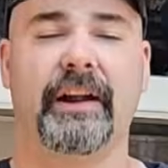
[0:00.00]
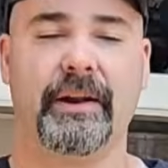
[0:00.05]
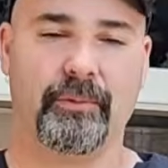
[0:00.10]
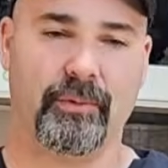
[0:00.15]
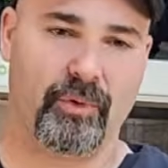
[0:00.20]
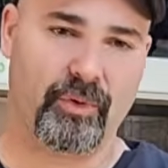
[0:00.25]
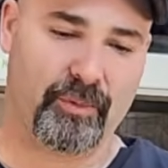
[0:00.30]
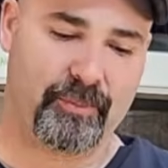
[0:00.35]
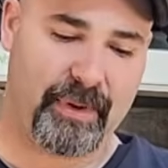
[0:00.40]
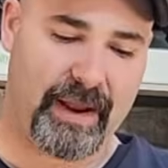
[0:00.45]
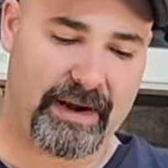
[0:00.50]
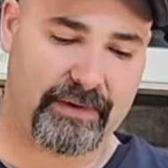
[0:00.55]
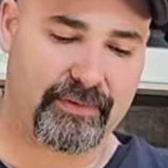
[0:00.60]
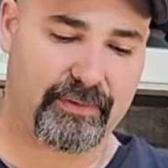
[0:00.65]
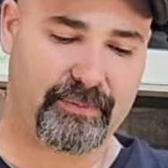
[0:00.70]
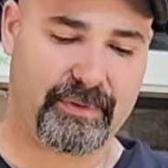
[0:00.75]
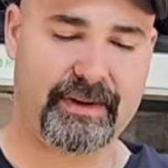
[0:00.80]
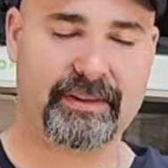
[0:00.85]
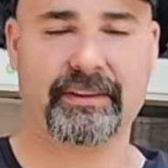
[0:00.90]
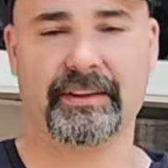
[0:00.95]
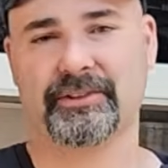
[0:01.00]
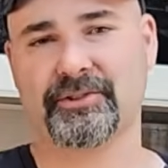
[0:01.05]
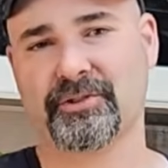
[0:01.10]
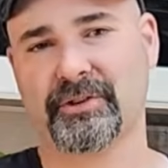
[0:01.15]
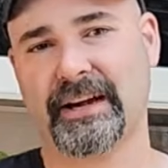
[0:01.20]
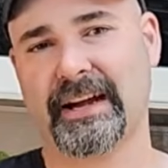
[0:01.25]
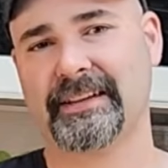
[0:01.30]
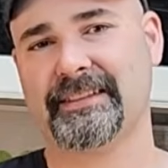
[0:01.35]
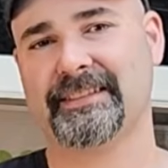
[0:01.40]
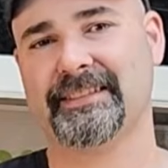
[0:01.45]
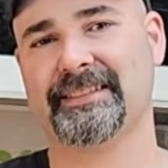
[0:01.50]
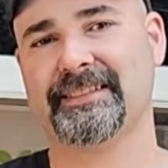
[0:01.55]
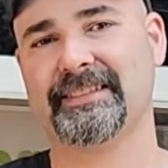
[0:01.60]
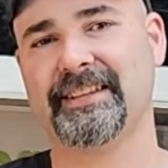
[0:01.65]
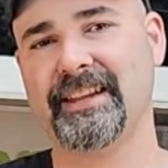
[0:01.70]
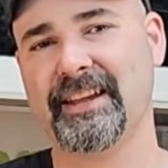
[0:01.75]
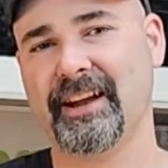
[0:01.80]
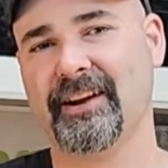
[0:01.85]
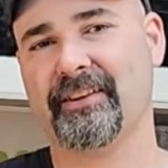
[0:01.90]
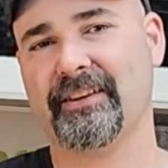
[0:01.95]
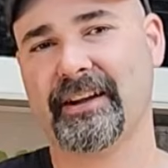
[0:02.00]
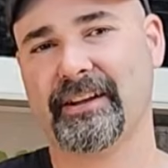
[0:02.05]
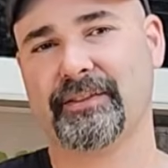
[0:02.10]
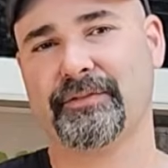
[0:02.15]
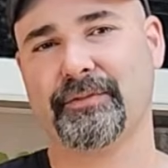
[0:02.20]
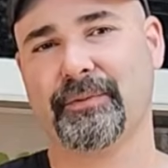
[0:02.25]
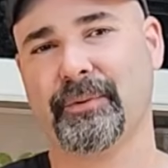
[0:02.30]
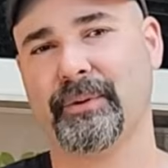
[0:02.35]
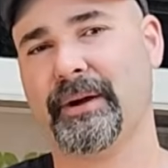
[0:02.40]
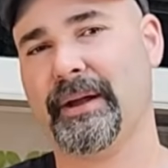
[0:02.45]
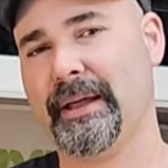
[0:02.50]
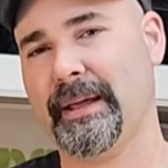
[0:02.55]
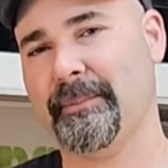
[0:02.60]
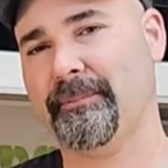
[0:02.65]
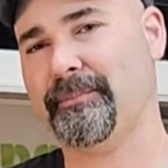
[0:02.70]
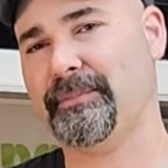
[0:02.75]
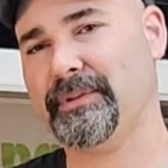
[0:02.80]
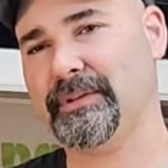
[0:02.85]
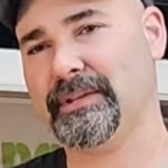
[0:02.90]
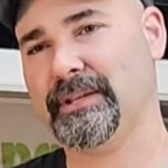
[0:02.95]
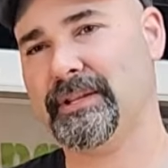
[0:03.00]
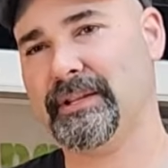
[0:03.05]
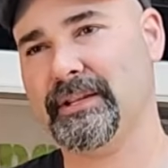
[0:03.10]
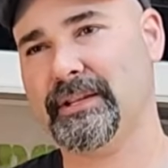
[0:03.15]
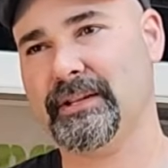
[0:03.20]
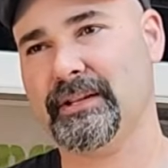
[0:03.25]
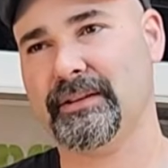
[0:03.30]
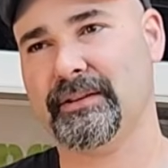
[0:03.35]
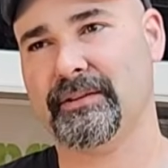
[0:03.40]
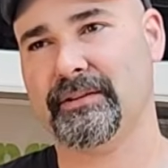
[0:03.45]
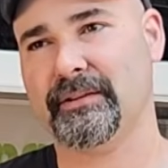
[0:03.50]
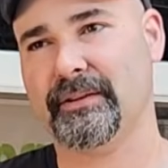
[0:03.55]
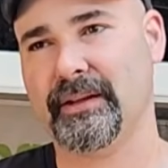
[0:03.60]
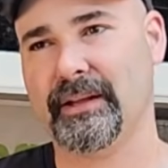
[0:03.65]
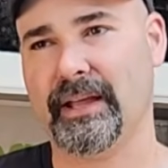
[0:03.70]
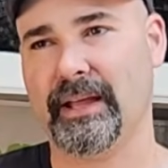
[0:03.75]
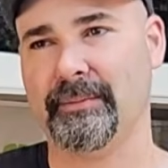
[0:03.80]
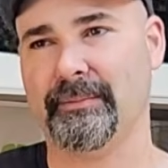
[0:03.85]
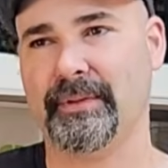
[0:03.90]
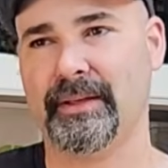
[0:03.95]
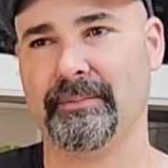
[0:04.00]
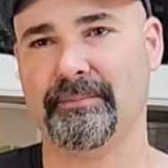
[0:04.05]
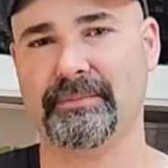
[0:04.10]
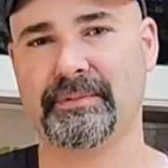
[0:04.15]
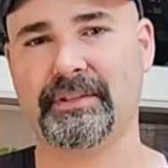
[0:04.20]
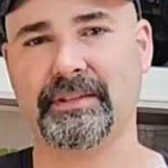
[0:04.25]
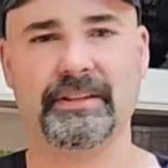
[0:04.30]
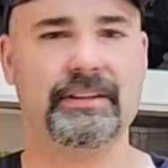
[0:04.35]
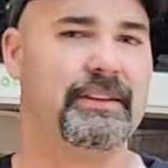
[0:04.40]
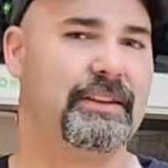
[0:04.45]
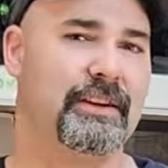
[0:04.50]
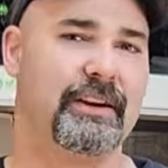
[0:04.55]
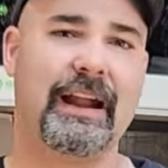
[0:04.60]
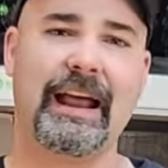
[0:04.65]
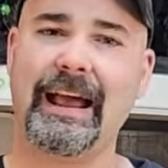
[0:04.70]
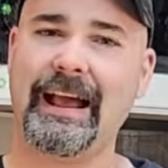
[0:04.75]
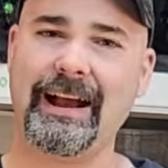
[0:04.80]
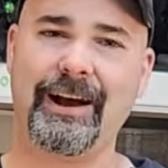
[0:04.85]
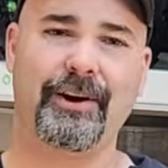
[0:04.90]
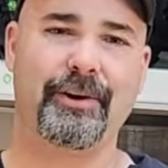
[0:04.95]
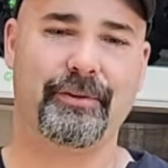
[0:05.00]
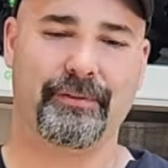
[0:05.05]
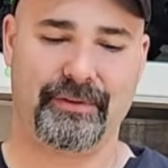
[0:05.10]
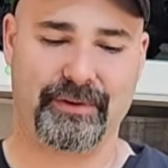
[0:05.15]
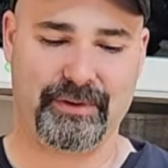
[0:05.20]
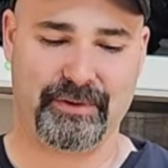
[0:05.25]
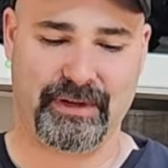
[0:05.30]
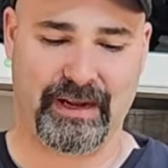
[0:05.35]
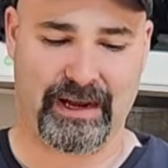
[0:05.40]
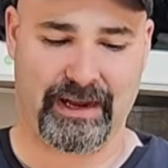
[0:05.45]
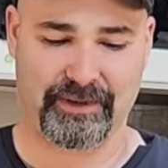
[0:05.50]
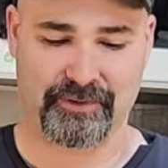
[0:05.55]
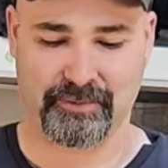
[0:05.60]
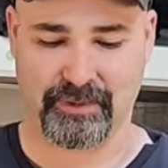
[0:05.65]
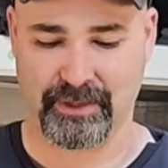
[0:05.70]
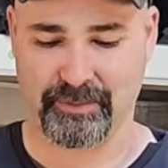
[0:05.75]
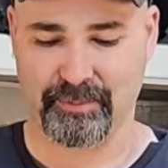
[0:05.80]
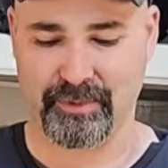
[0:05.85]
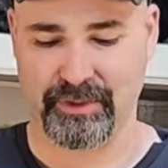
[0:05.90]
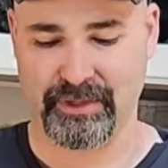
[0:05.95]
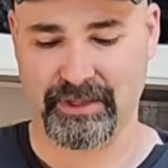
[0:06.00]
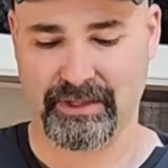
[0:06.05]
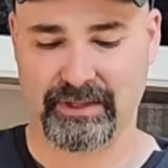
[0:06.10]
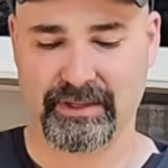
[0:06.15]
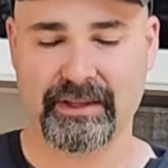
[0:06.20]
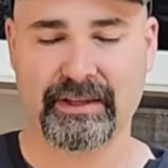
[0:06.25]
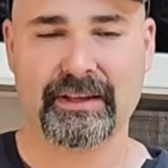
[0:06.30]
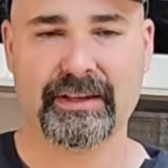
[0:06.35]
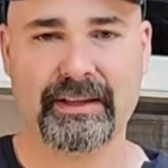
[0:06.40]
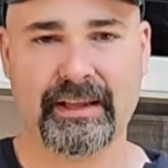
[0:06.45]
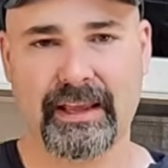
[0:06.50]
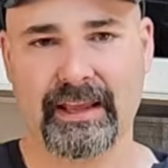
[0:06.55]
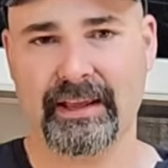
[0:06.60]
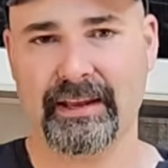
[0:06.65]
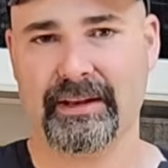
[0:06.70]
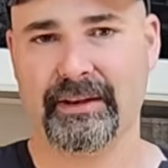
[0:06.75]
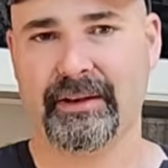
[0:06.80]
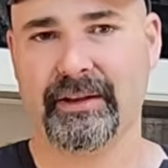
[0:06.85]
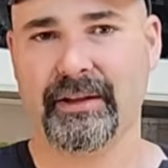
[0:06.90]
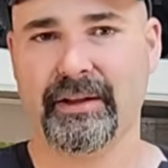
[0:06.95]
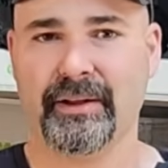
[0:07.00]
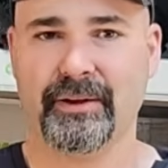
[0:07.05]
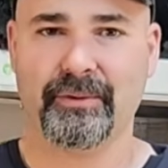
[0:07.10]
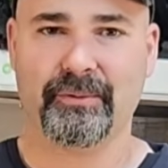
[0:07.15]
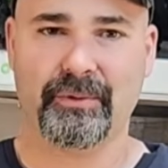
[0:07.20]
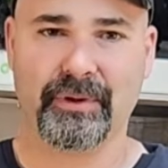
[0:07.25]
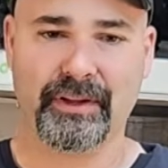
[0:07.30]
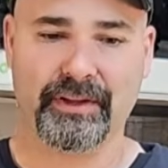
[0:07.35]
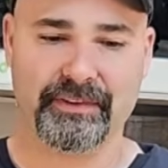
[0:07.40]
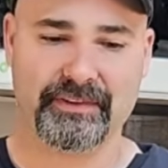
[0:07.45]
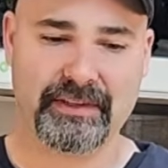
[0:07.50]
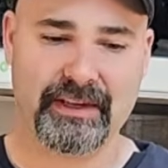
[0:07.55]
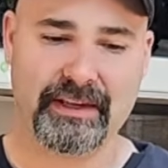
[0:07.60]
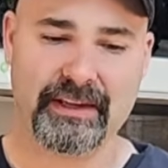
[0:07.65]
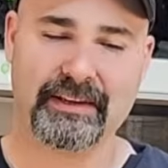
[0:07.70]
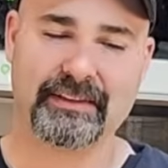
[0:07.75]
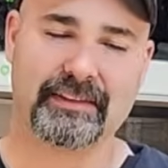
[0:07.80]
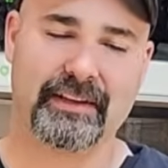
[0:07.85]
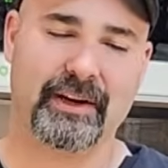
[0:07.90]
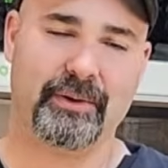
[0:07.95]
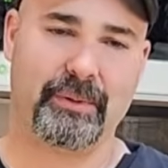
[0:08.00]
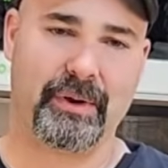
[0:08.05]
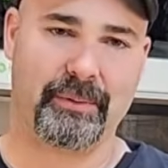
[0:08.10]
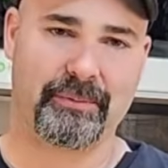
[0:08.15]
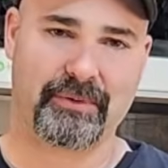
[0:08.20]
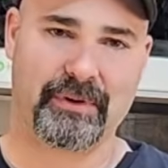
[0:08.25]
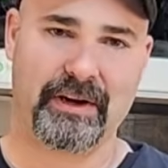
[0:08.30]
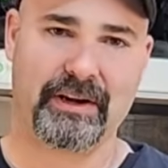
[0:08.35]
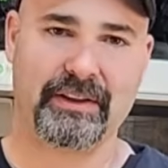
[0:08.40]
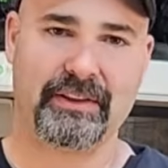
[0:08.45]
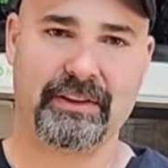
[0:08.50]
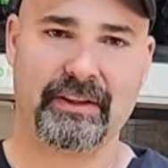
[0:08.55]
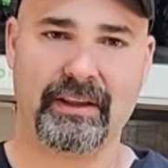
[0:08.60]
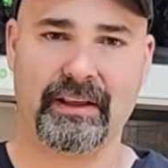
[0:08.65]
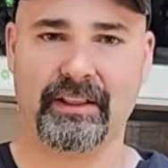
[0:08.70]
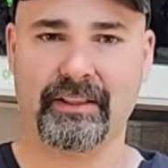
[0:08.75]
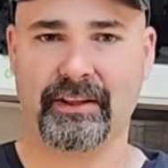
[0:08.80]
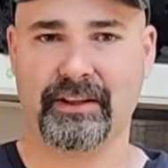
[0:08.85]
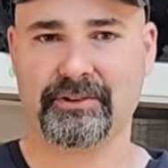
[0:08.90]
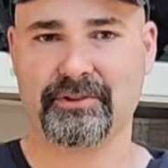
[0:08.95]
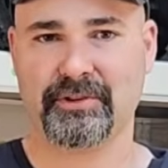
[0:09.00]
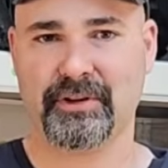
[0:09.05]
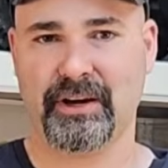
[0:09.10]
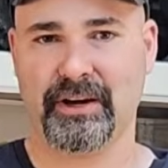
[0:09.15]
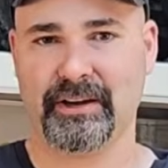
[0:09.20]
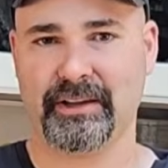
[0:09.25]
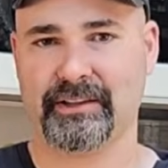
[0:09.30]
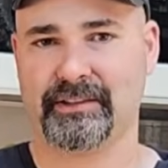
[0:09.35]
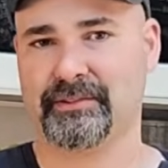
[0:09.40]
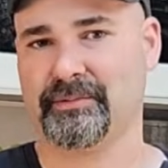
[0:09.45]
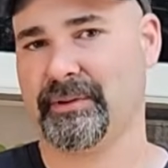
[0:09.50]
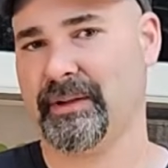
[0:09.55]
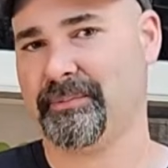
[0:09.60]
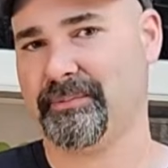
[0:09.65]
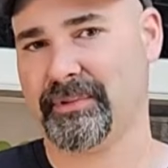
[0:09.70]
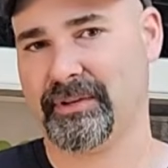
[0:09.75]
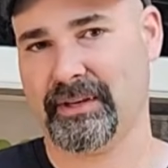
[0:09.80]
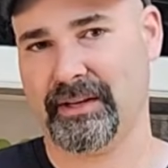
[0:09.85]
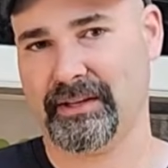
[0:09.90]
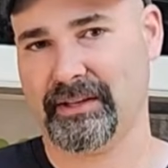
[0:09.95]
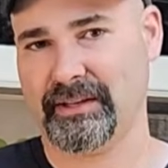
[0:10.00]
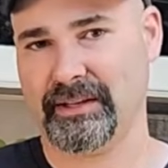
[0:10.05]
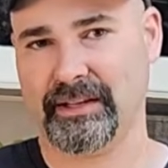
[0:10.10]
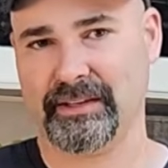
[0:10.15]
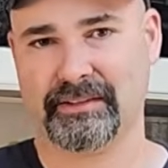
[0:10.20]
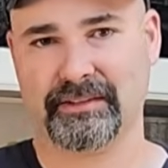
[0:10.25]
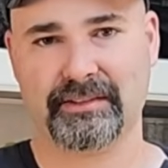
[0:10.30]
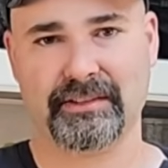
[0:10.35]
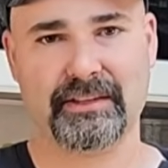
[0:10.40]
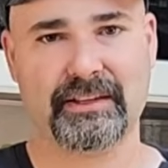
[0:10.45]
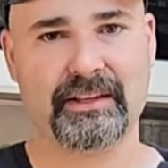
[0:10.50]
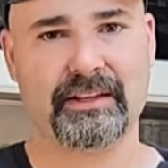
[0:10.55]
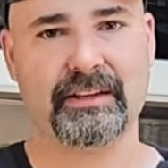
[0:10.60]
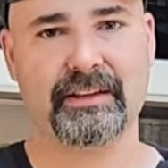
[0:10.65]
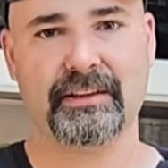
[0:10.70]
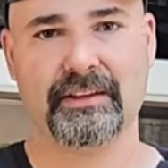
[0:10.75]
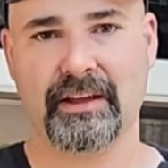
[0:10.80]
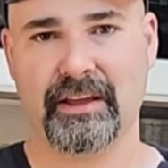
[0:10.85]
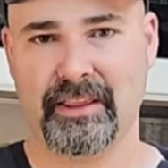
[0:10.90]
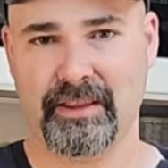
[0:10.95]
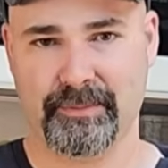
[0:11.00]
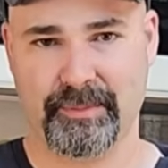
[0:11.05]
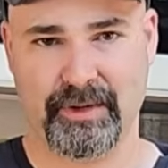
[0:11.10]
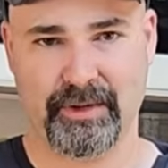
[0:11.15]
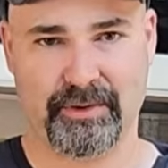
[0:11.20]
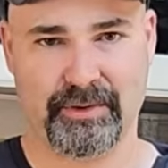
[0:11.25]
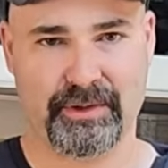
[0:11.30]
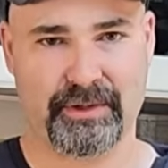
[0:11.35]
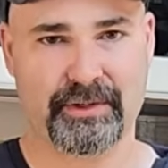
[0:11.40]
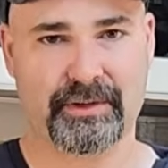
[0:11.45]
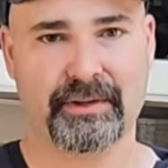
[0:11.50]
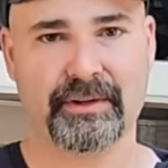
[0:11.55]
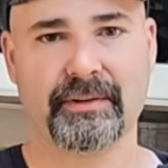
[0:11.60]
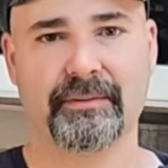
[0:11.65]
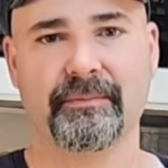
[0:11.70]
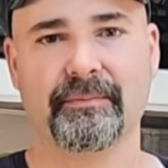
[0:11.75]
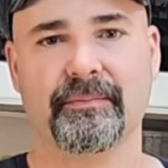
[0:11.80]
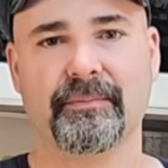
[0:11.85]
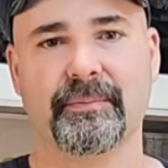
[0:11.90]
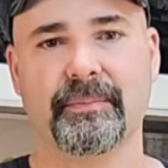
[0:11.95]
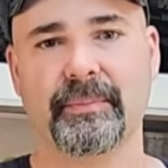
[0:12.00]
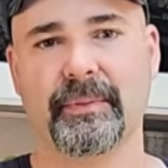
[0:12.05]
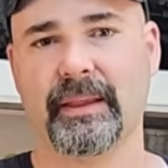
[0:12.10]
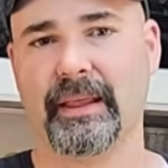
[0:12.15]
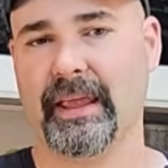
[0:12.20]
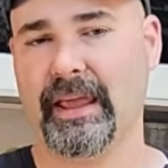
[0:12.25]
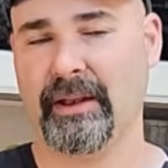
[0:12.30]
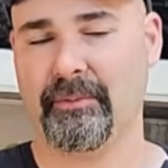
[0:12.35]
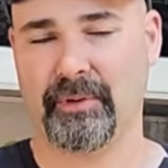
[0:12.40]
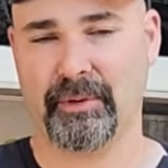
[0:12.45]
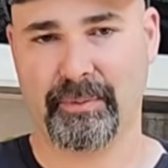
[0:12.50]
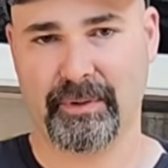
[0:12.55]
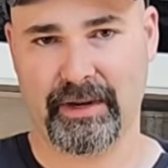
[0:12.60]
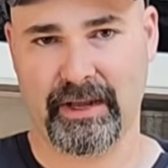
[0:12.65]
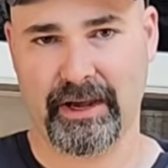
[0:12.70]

right, well, we're back from running the Traxxas TRX4MT or MMT, however you guys want to put it. And what I'll say is, we upgraded the electronics, we upgraded the SC and the motor, and we put a